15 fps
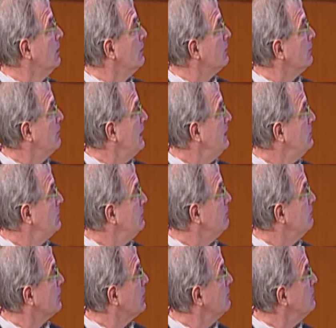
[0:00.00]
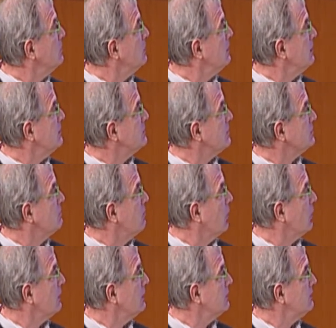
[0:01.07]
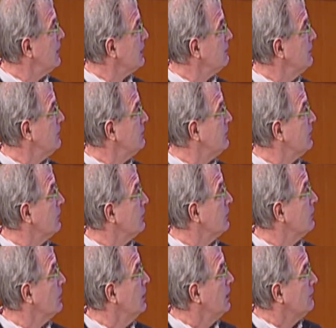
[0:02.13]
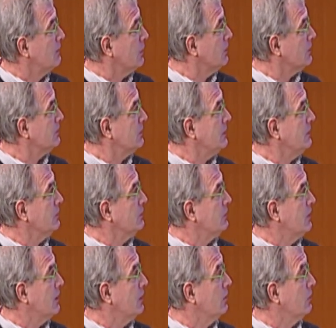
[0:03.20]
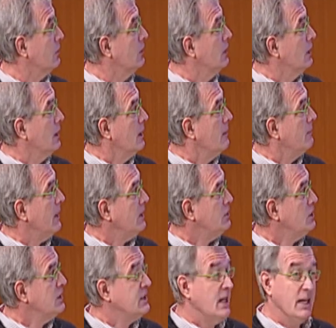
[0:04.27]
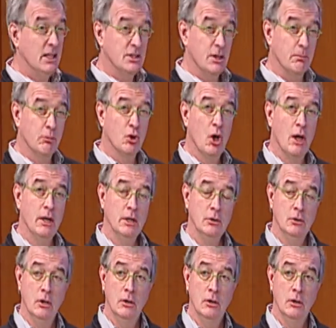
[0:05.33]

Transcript: For patient communities as market segments, there are various leaders there patient data is a product.